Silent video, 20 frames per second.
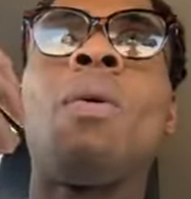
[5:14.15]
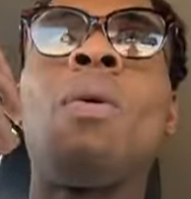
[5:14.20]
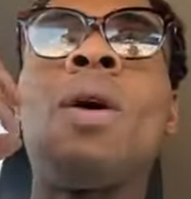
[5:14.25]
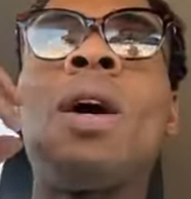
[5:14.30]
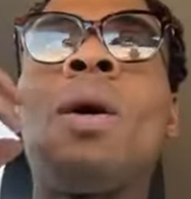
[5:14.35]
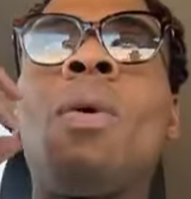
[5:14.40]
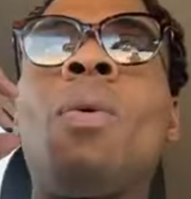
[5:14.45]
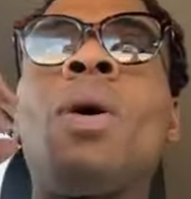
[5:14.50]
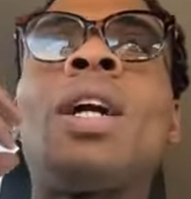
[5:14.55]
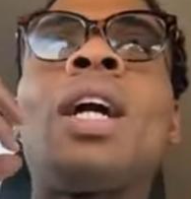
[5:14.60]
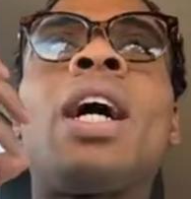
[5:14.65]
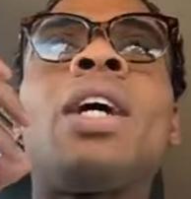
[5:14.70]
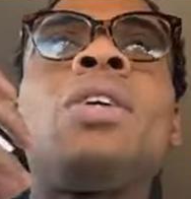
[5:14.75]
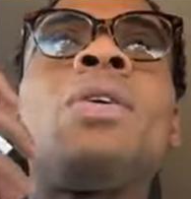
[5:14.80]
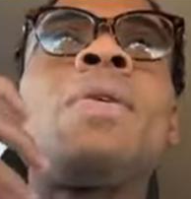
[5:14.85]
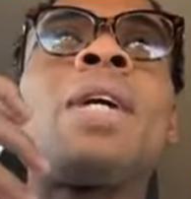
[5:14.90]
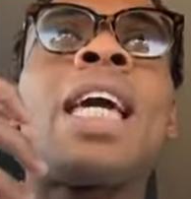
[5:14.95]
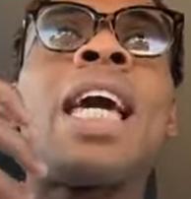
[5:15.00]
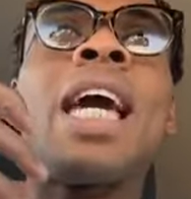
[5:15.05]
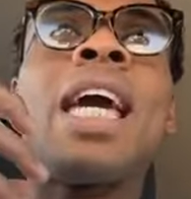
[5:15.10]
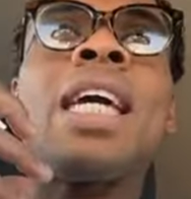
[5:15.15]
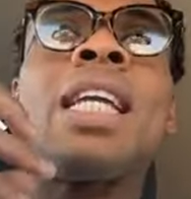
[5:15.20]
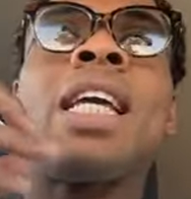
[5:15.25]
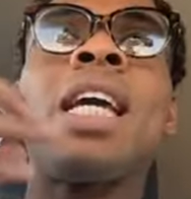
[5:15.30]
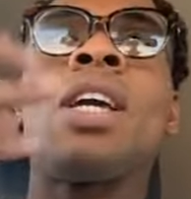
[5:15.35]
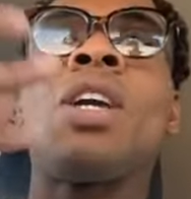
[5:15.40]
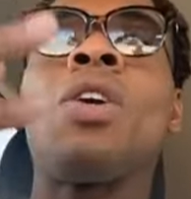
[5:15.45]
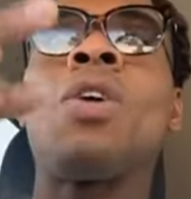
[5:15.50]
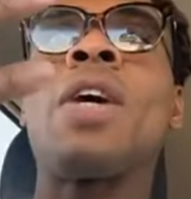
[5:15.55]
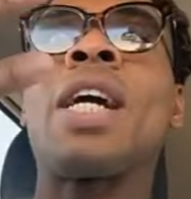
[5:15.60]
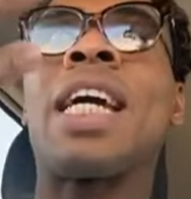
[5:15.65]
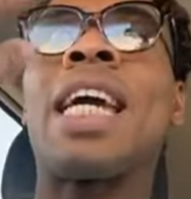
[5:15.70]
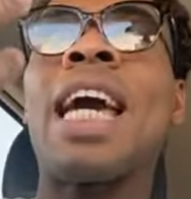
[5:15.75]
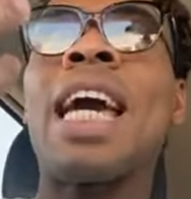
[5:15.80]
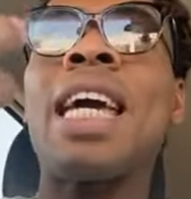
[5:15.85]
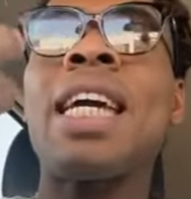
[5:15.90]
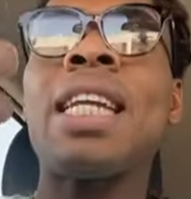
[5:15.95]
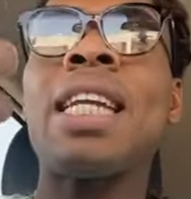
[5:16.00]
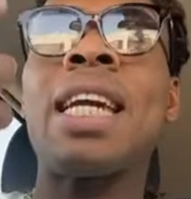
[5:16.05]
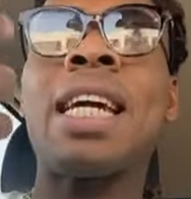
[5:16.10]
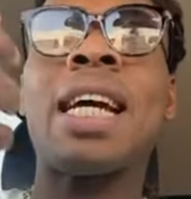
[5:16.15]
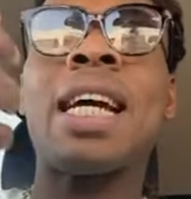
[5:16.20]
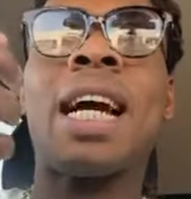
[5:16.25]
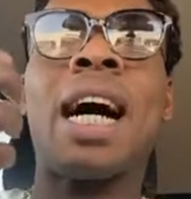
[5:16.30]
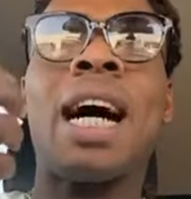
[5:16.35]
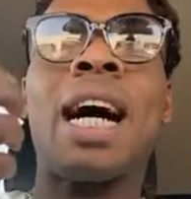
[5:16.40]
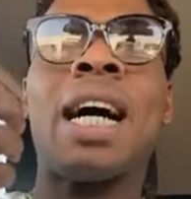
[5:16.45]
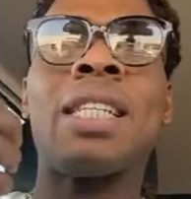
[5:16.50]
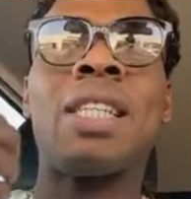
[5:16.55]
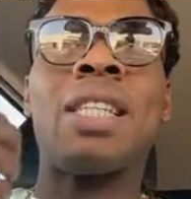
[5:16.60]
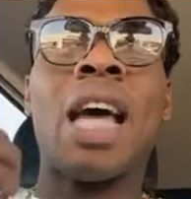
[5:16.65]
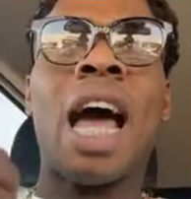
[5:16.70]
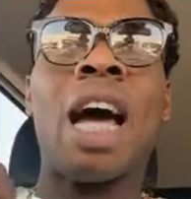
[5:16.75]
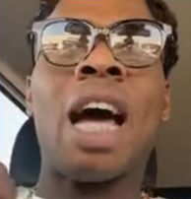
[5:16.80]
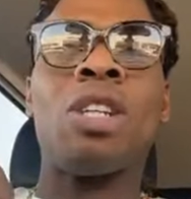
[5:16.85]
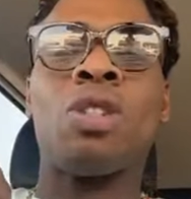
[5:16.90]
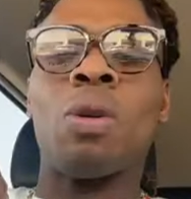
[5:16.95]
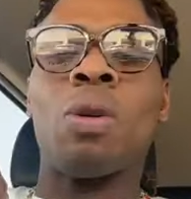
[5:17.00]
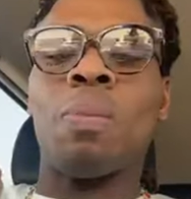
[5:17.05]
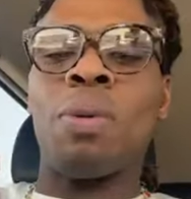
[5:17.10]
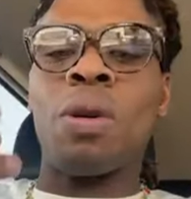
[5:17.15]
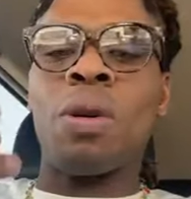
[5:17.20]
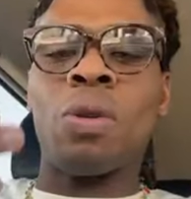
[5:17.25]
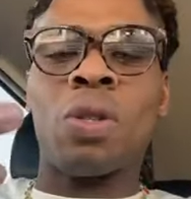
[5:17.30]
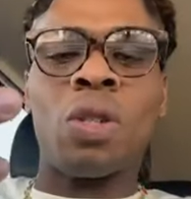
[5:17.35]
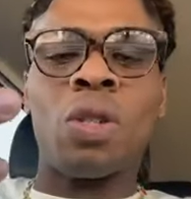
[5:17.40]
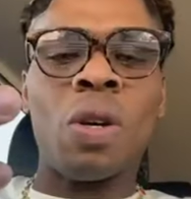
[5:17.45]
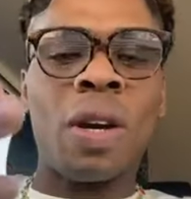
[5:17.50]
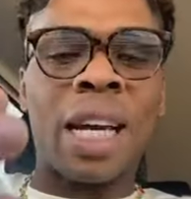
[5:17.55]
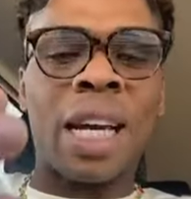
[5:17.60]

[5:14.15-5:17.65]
What are you gaining? You're gaining God's attributes.